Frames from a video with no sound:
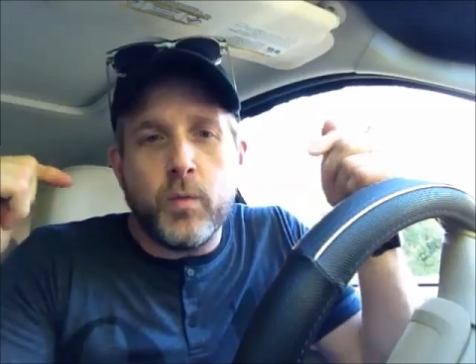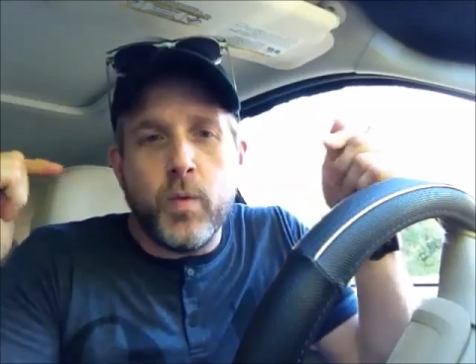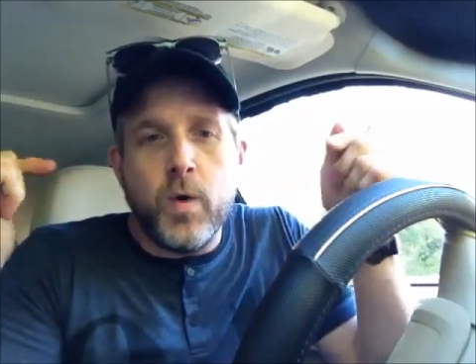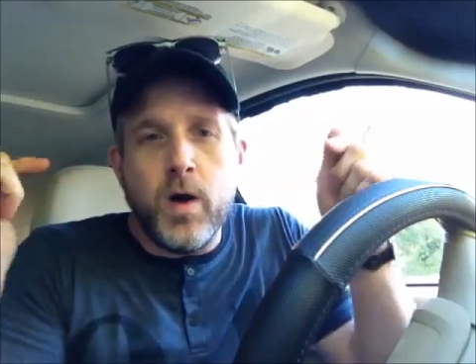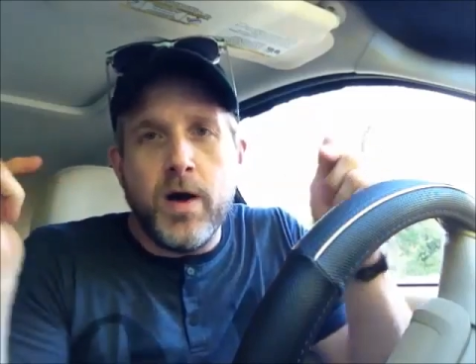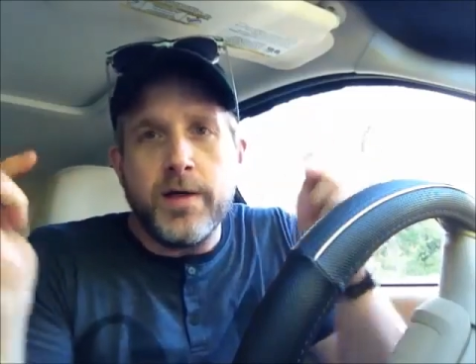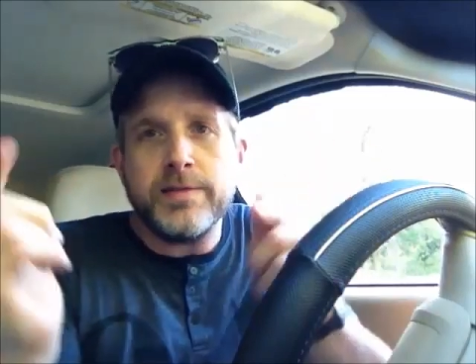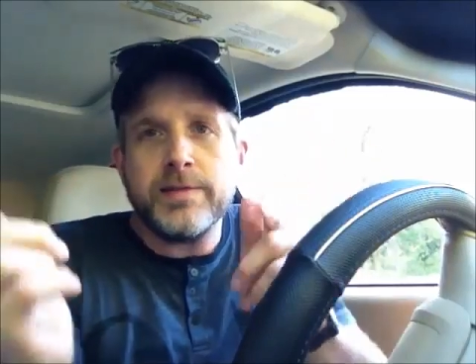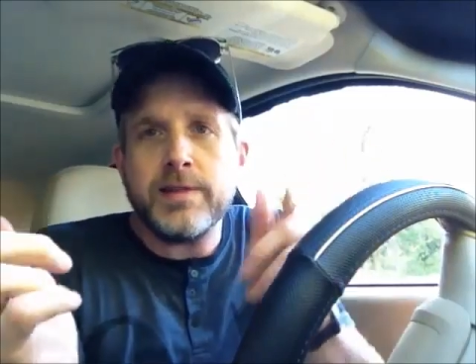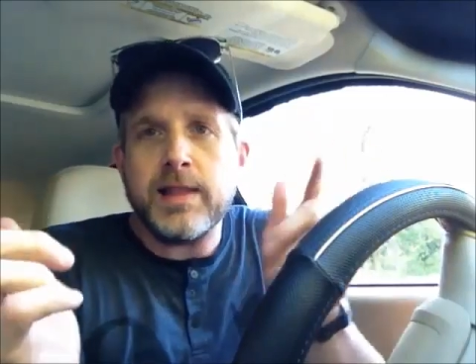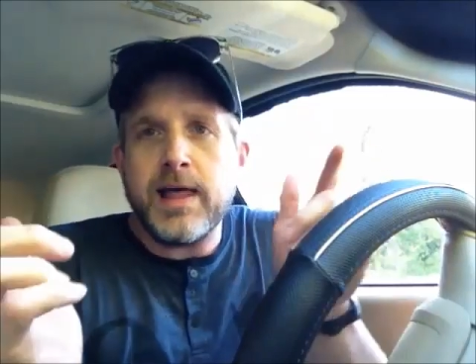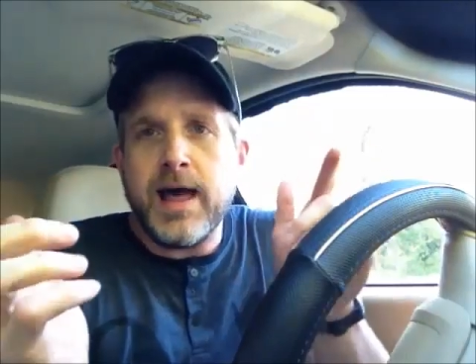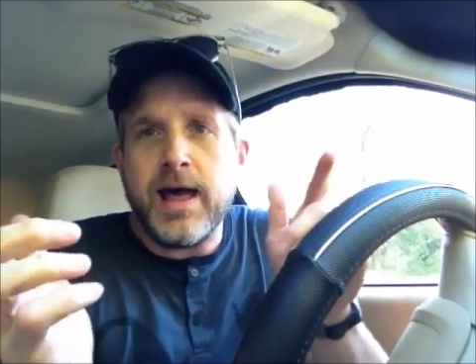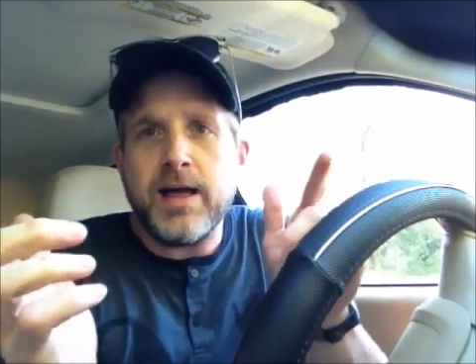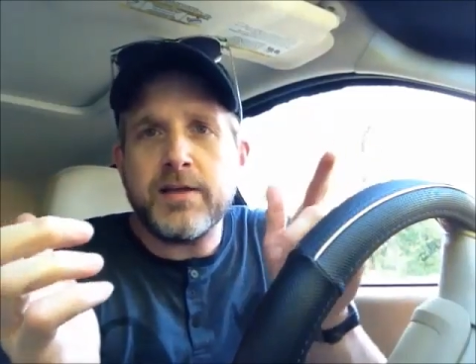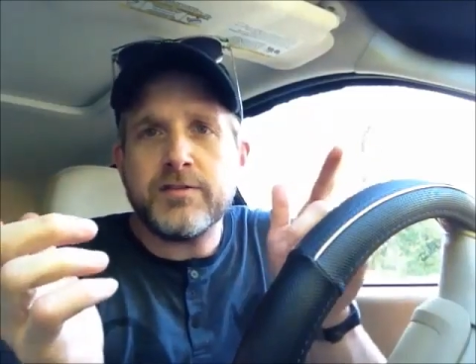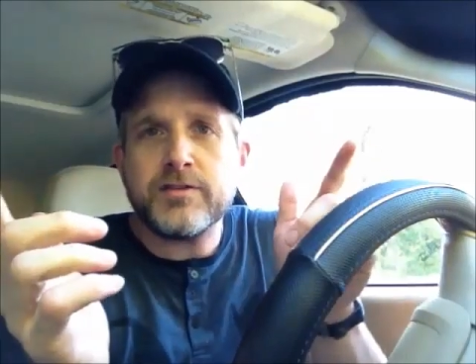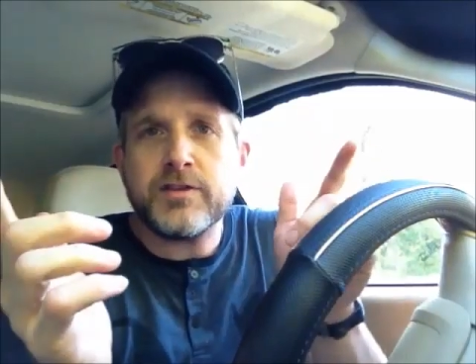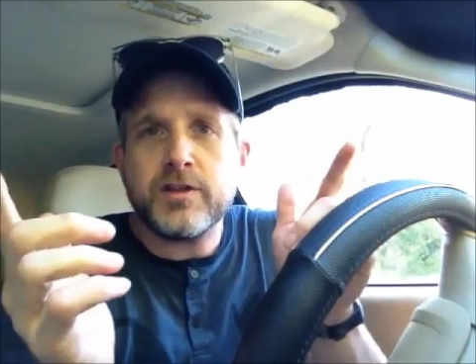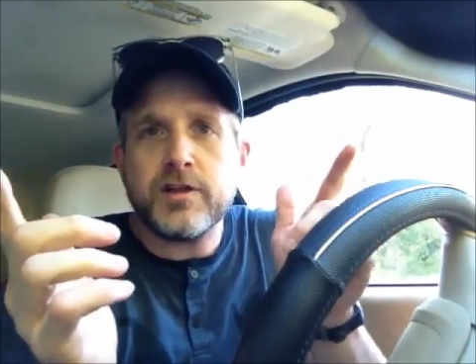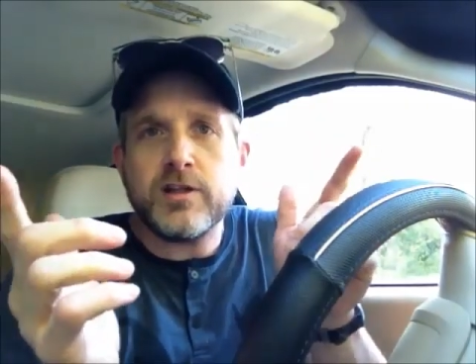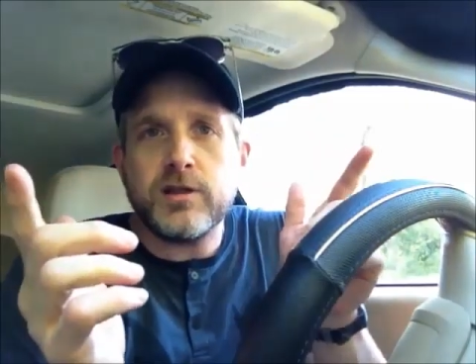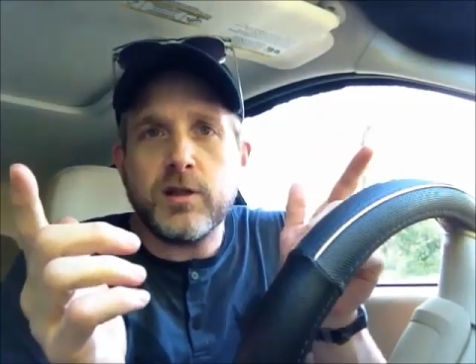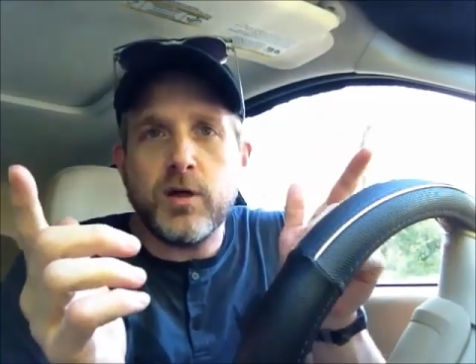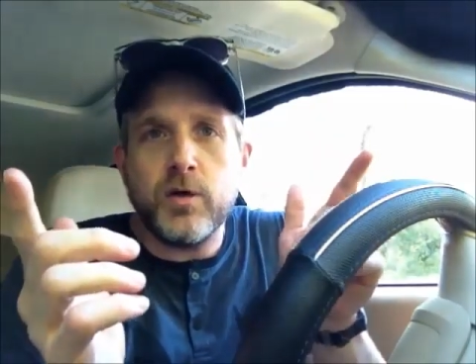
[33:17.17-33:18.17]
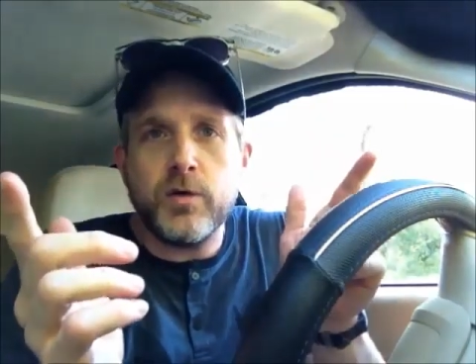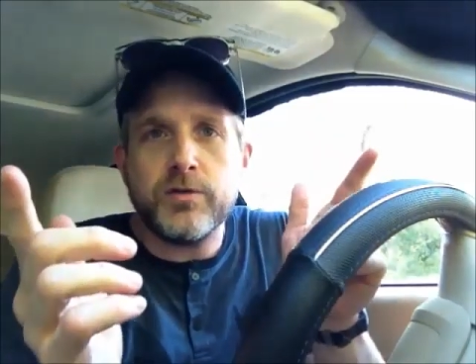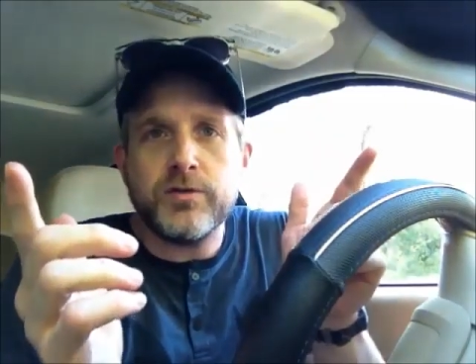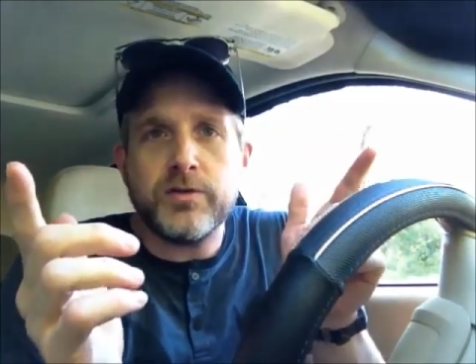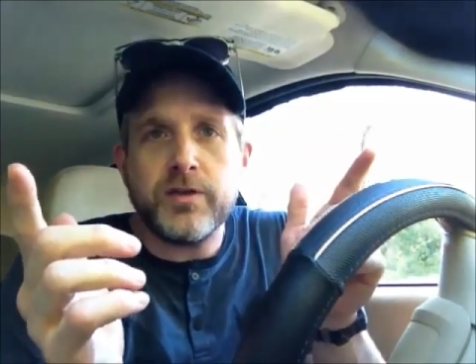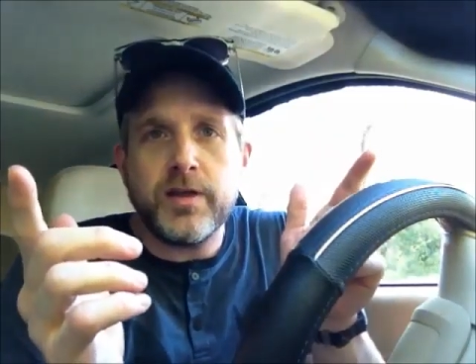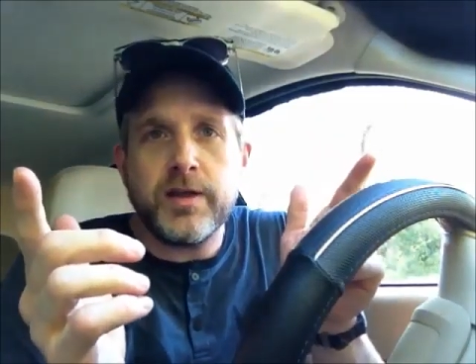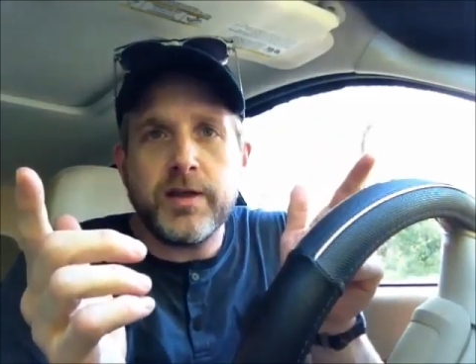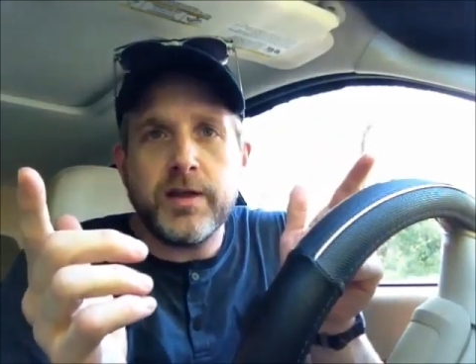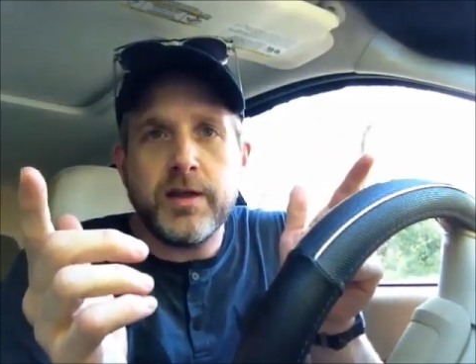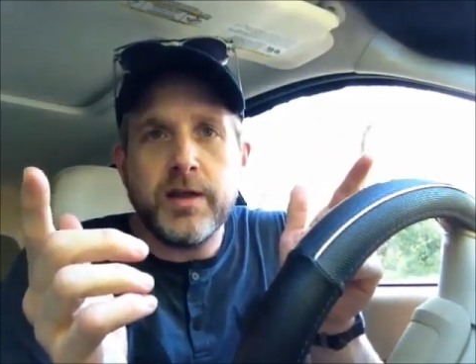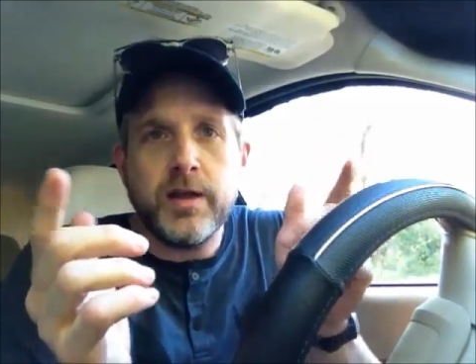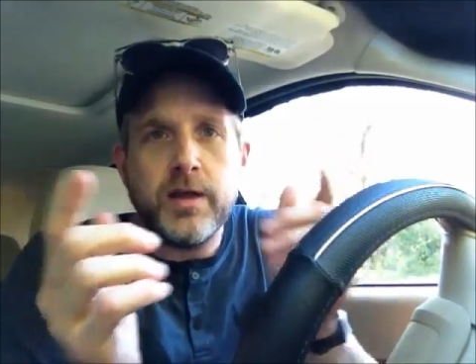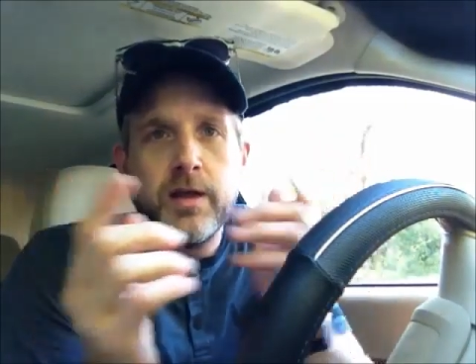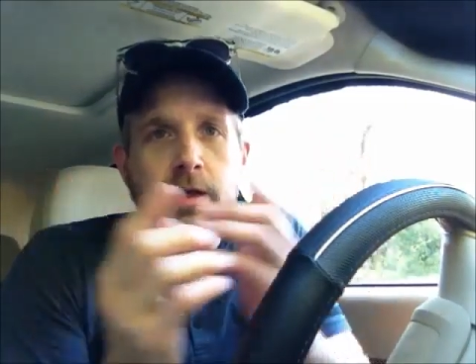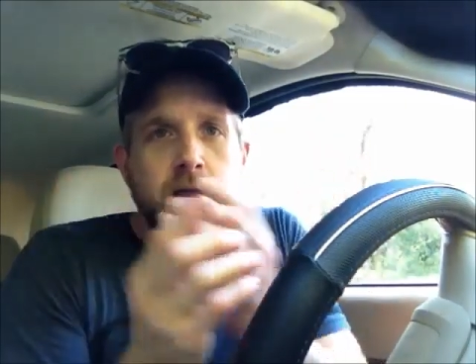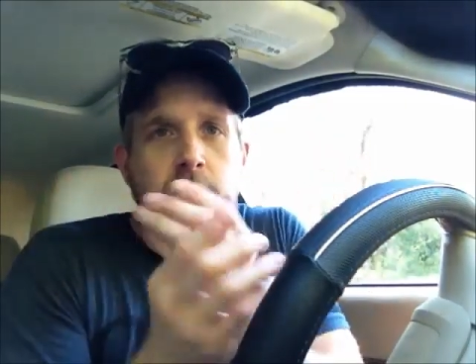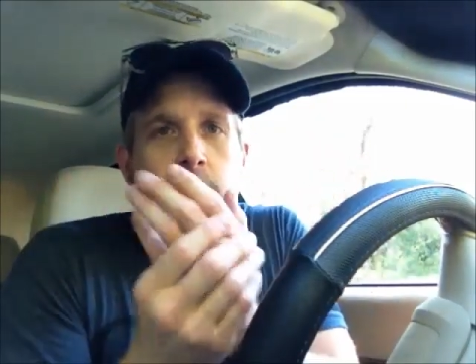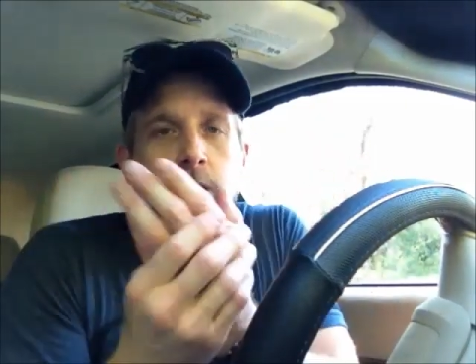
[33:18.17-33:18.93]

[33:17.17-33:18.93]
one last closing